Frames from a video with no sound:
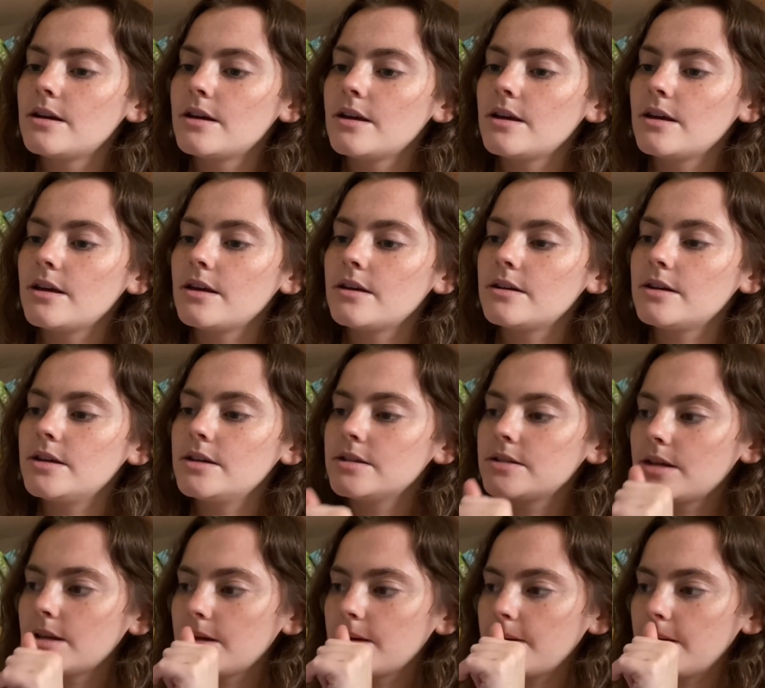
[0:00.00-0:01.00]
and he's
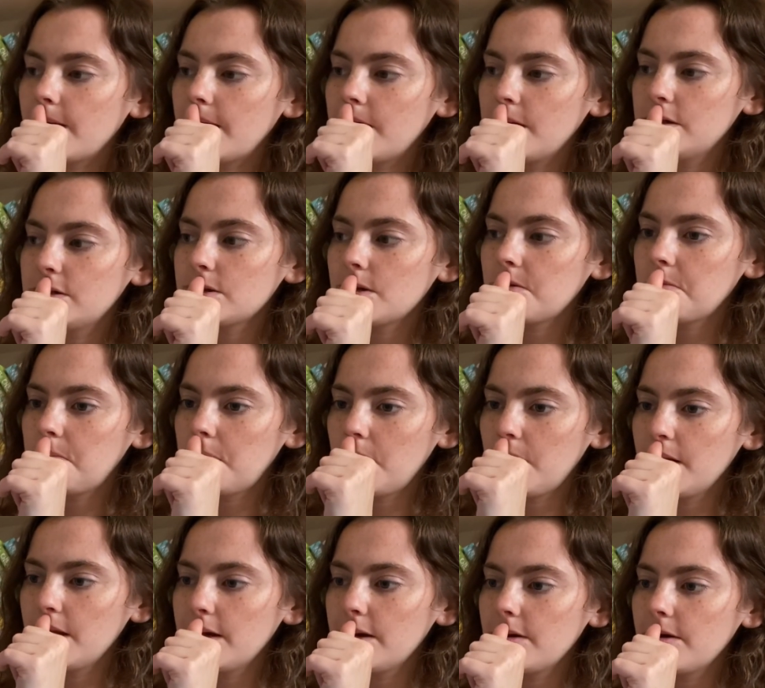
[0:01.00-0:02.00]
like an NHL
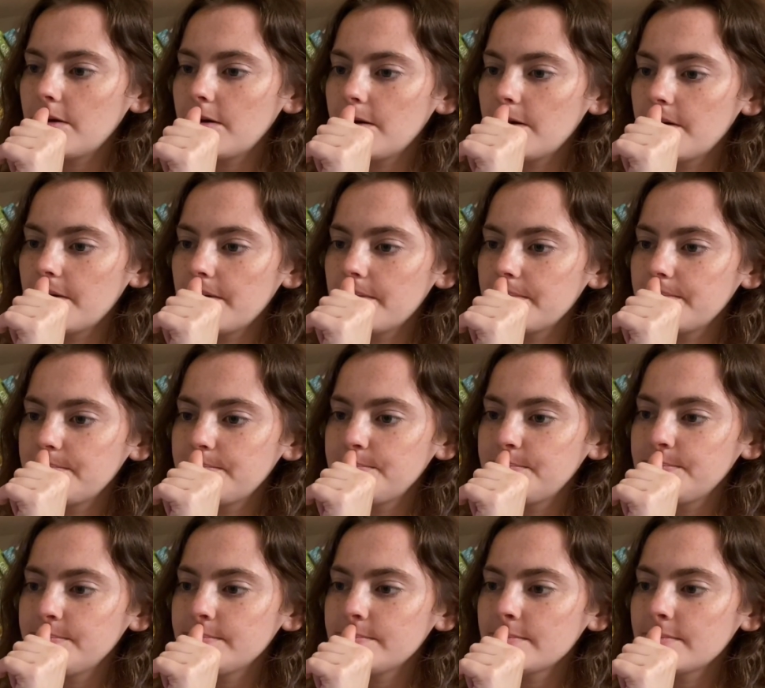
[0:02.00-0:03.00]
player,
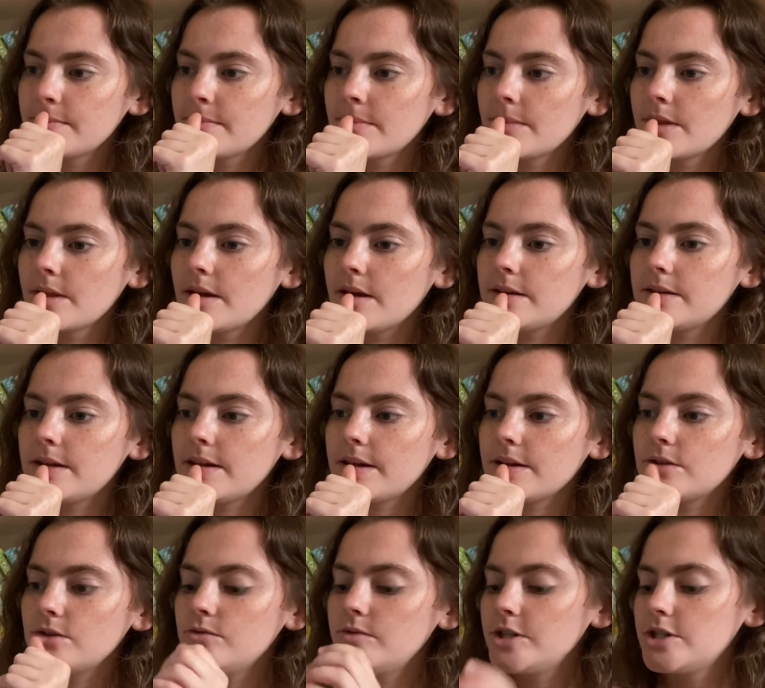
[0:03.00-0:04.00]
and they like
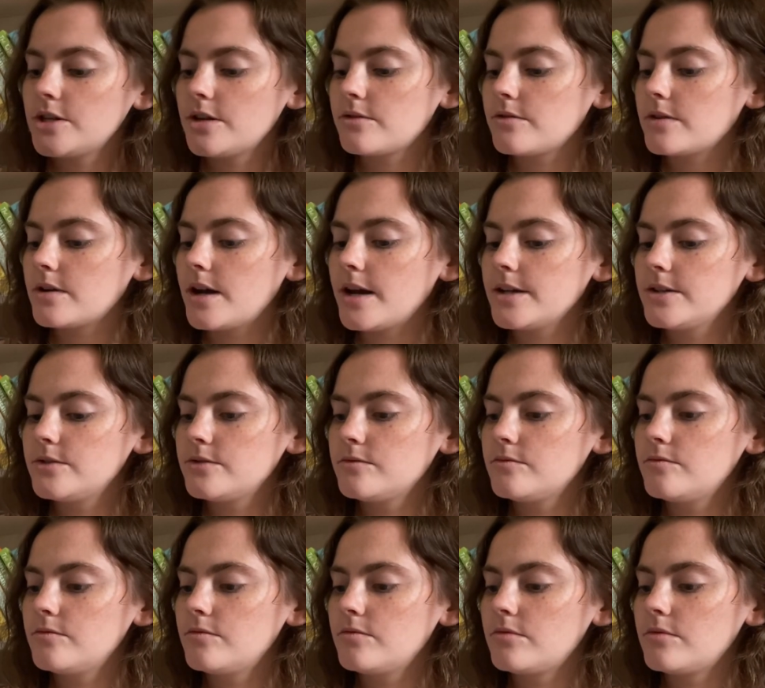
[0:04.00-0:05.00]
knew each other in high
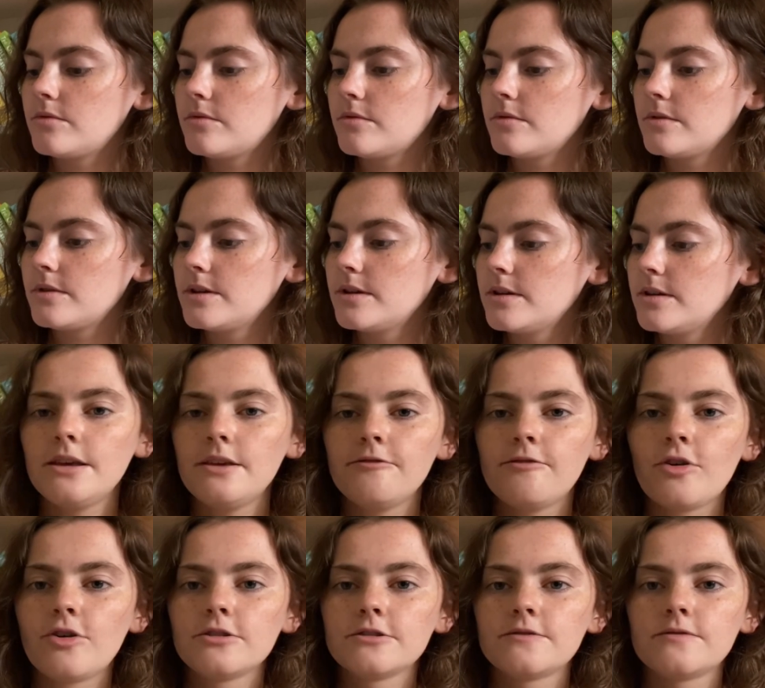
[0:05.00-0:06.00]
school. He
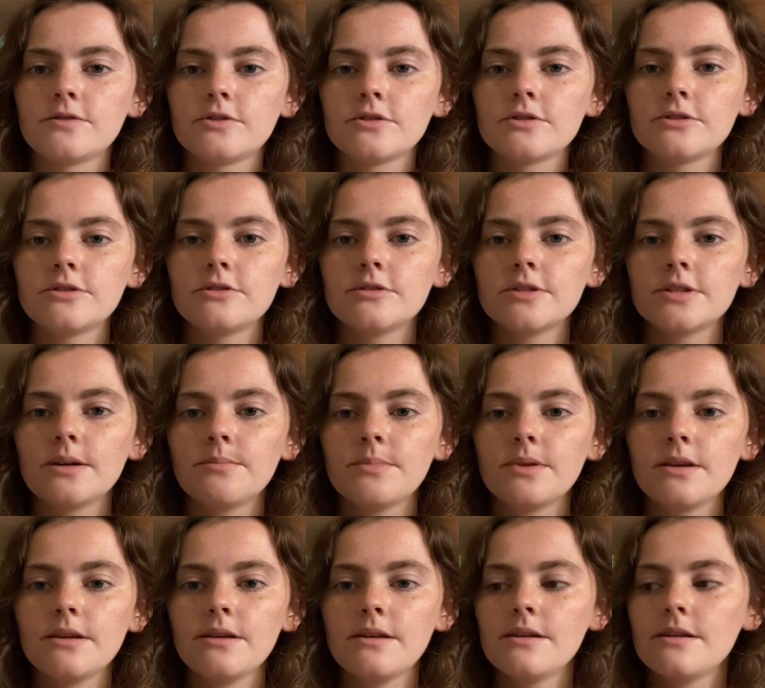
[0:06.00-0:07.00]
falls first or
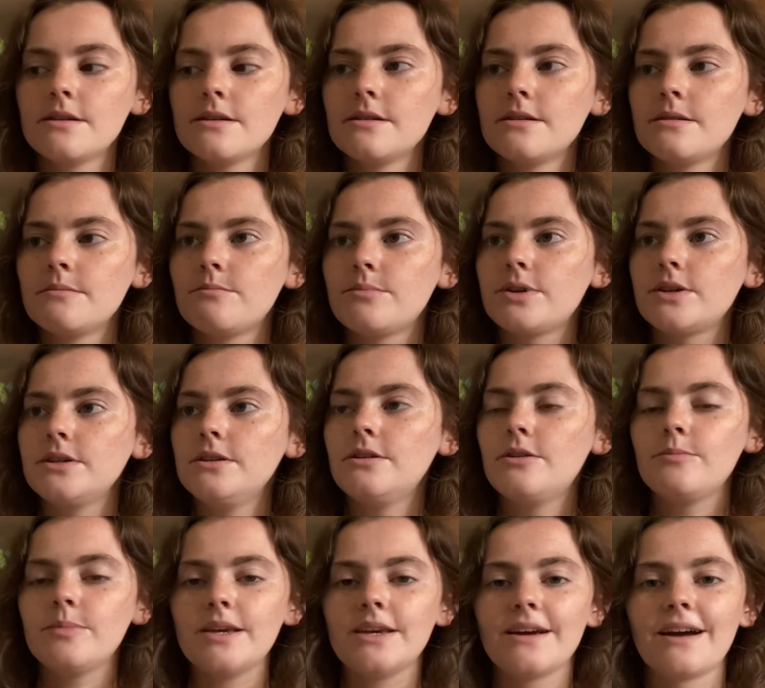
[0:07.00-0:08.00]
something. But you know
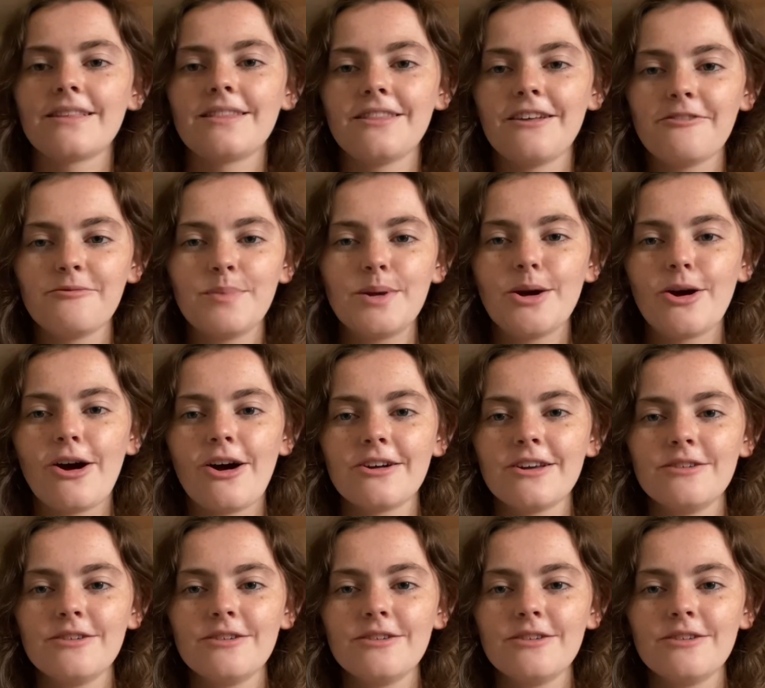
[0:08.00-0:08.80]
me, I love me a hockey